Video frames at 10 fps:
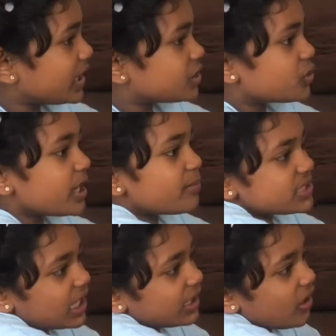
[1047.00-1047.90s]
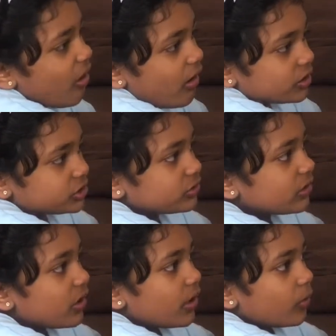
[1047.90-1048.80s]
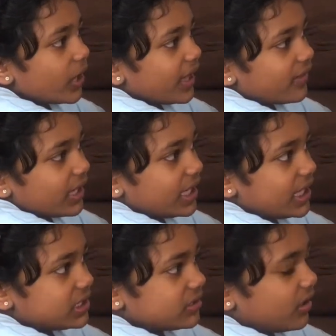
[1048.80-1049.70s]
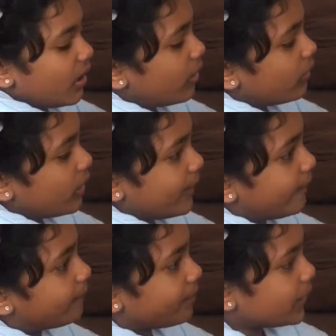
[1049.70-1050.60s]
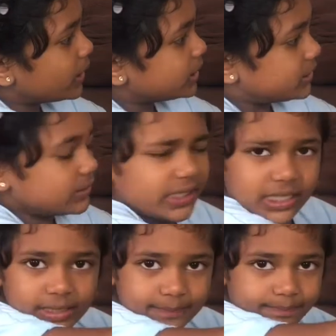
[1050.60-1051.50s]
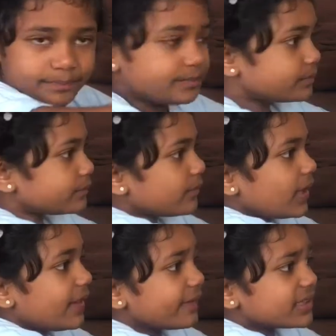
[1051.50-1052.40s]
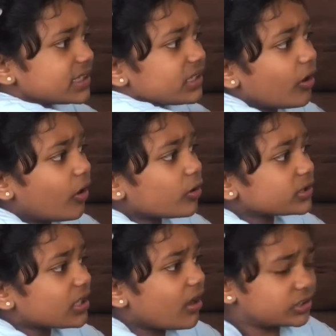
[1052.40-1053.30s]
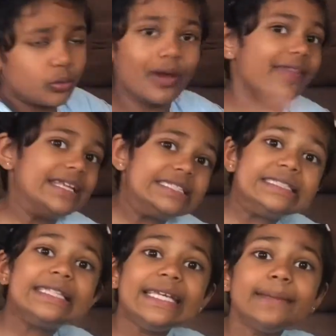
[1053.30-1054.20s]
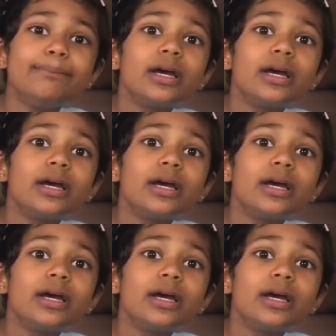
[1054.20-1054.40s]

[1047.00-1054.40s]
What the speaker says: tree beside the castle where they need to go to the this is the Hogwarts castle where they sleep